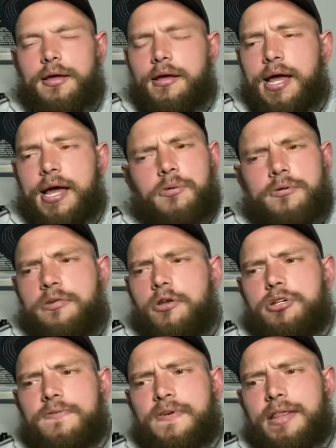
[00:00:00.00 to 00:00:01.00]
and it was such
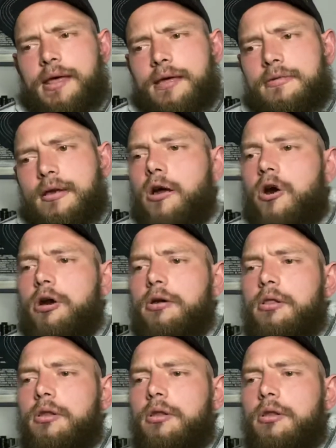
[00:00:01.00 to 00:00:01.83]
a fantastic article.